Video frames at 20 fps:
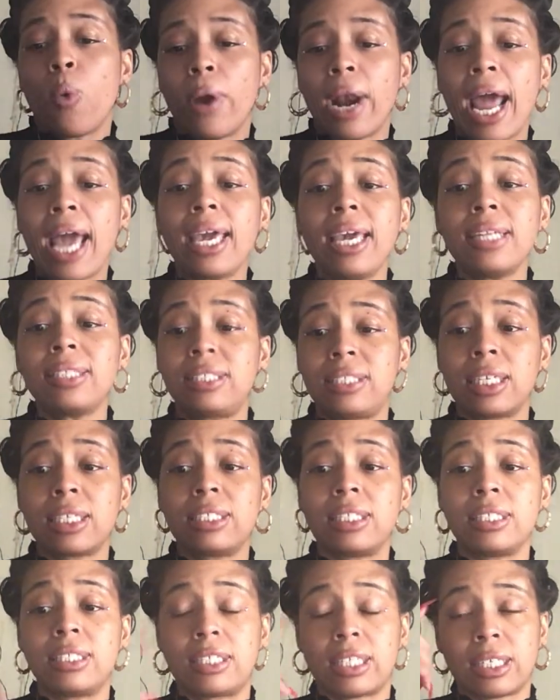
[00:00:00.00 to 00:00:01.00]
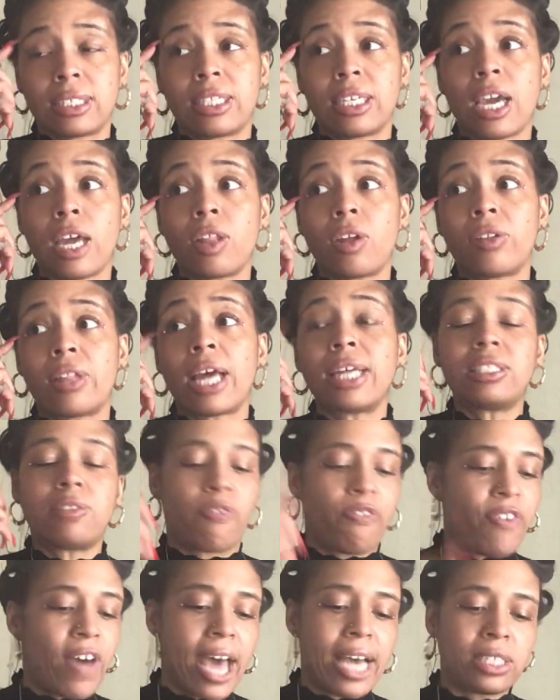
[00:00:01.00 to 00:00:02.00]
When I get 6 and 6 together, that's
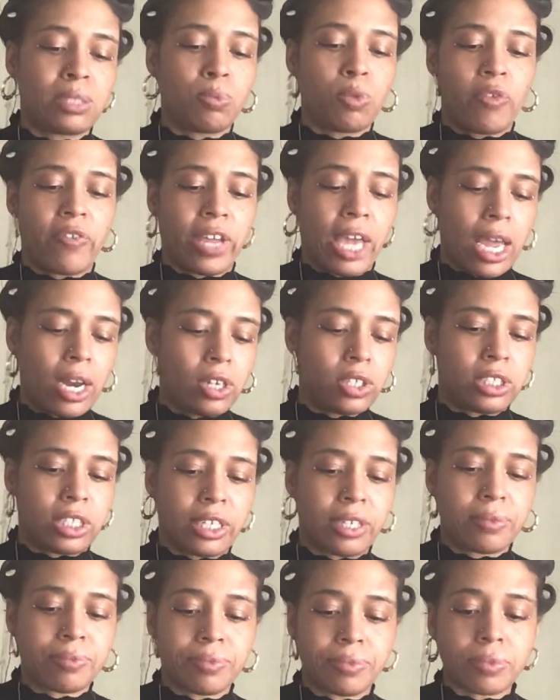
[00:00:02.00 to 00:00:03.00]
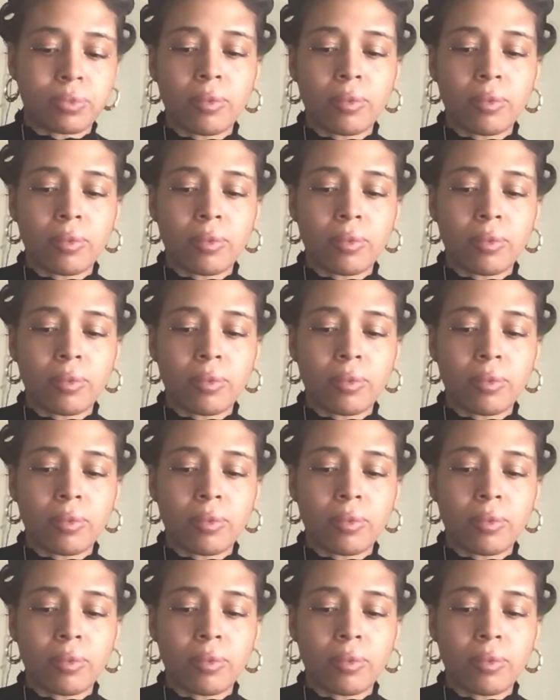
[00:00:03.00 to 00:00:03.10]
fast moving energy.